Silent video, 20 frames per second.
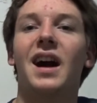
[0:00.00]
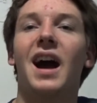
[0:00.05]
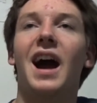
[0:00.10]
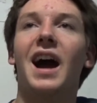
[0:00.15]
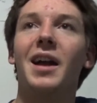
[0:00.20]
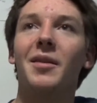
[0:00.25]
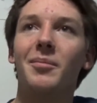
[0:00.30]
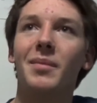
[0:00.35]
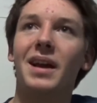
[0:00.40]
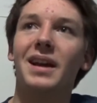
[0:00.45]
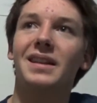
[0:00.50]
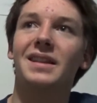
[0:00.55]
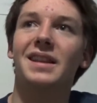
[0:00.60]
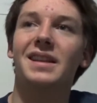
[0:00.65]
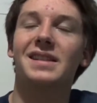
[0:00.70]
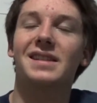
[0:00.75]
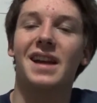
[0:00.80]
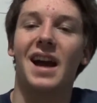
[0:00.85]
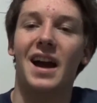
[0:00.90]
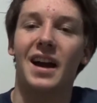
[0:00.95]
I made
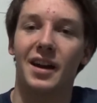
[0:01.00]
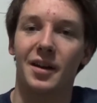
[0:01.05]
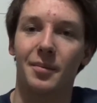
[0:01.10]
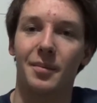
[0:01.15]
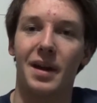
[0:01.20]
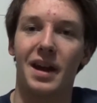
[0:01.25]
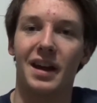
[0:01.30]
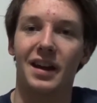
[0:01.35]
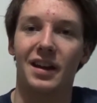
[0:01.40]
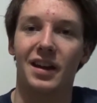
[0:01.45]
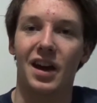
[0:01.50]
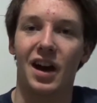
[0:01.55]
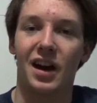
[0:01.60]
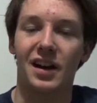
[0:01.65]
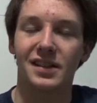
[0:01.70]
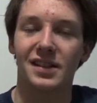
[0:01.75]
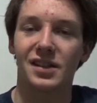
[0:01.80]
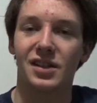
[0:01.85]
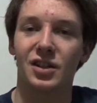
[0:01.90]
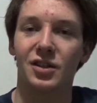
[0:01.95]
this Iron Man
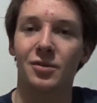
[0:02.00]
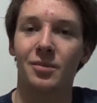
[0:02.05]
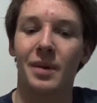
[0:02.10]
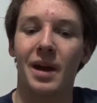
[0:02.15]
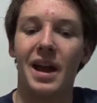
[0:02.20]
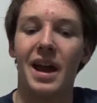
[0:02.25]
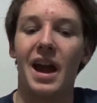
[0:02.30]
costume